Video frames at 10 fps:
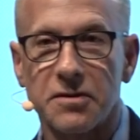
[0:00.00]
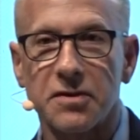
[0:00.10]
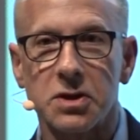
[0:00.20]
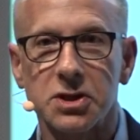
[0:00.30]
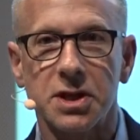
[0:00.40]
the
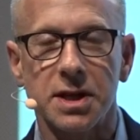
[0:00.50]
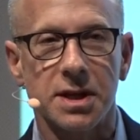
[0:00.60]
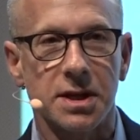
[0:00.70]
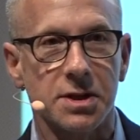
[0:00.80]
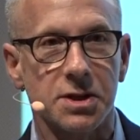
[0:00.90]
first
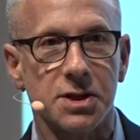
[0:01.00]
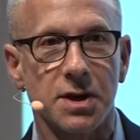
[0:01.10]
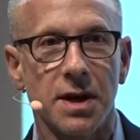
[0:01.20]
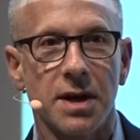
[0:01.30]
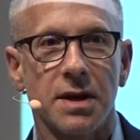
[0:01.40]
is
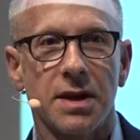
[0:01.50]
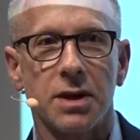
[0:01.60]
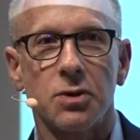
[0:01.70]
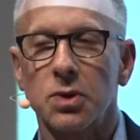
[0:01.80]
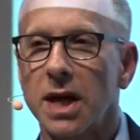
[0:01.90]
that you